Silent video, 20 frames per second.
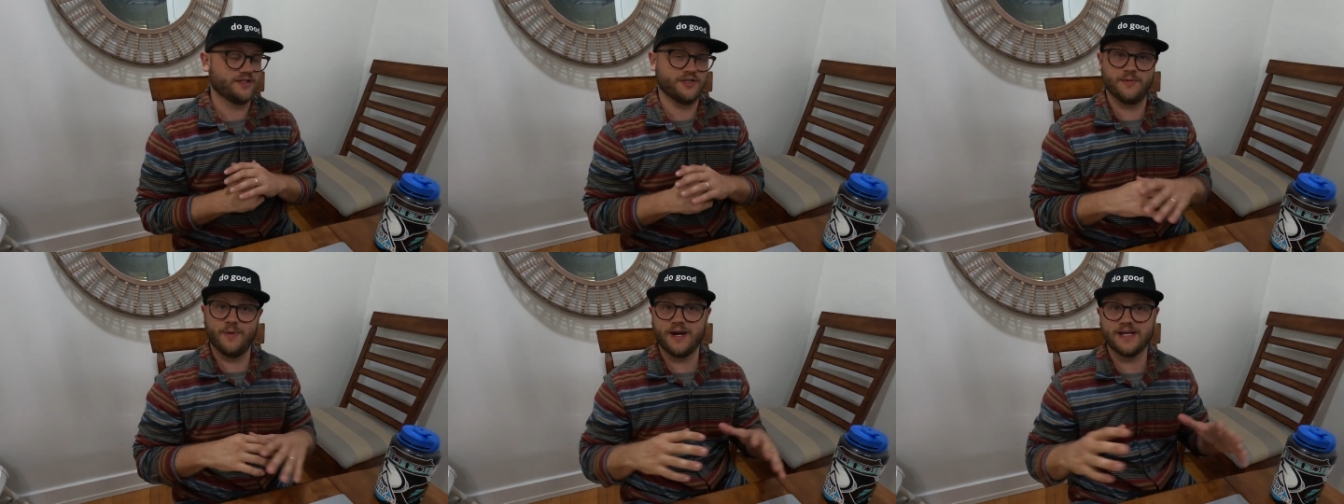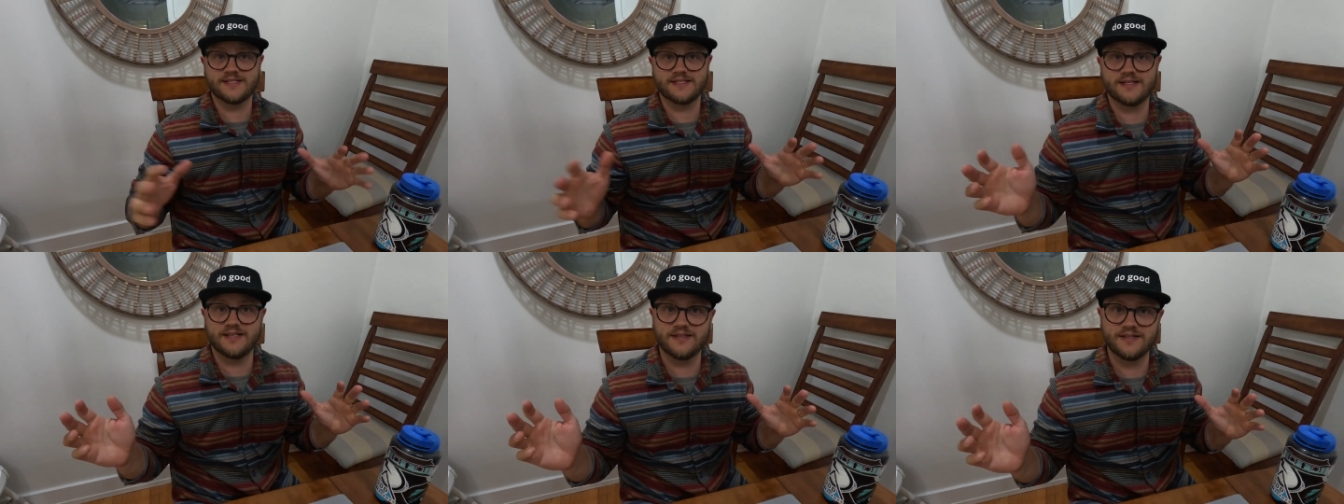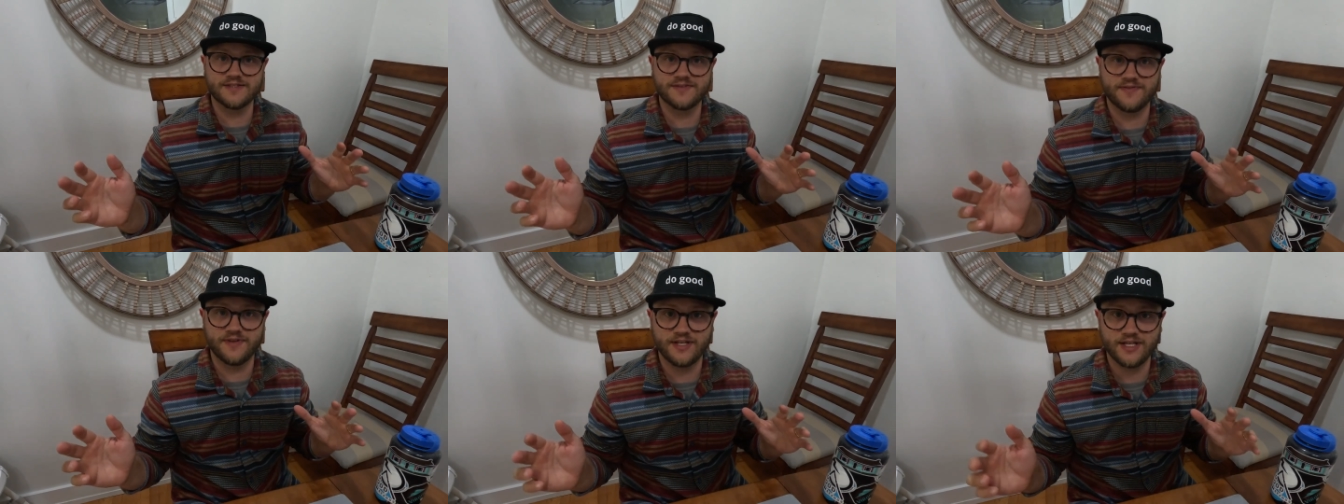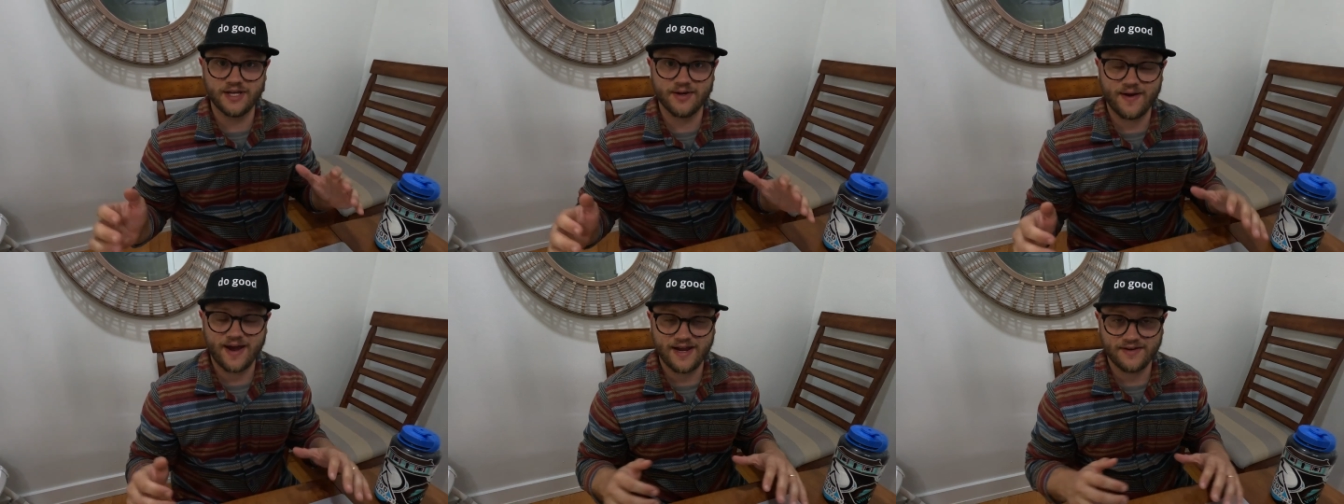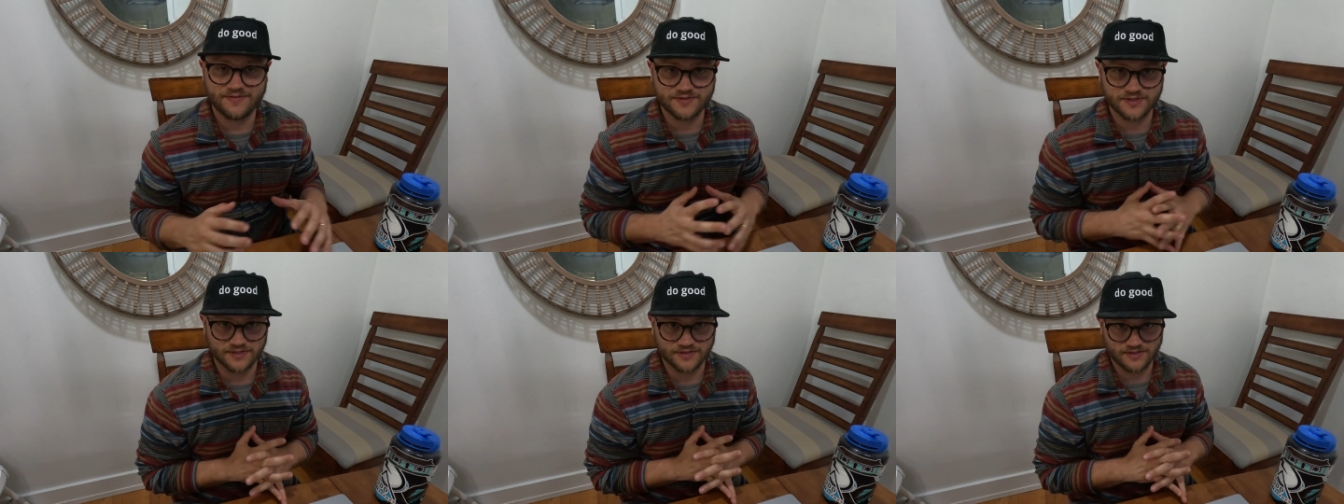You might see this video
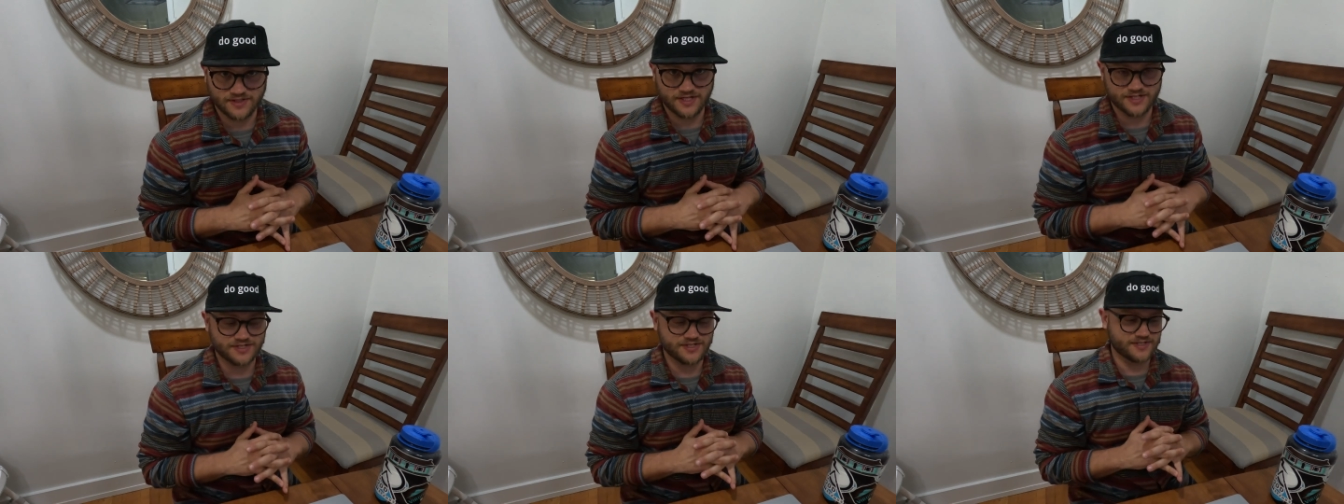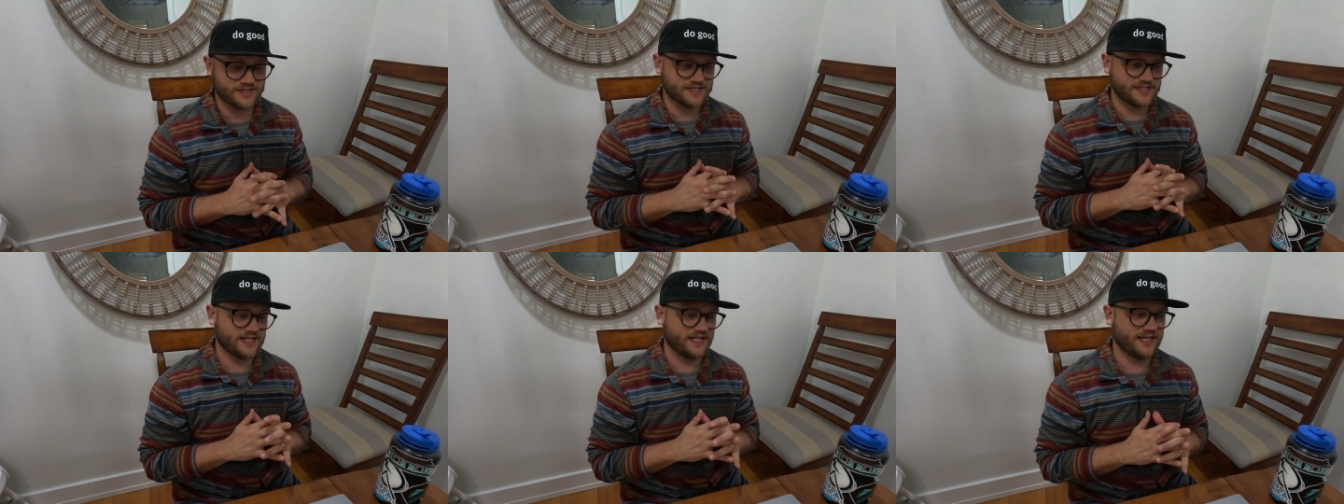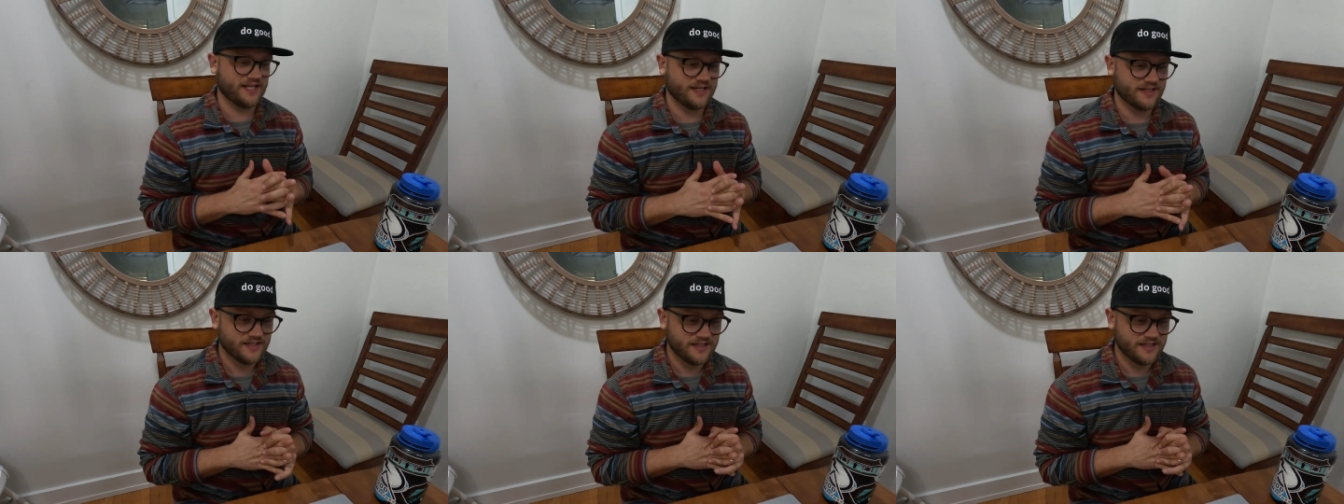after it launches.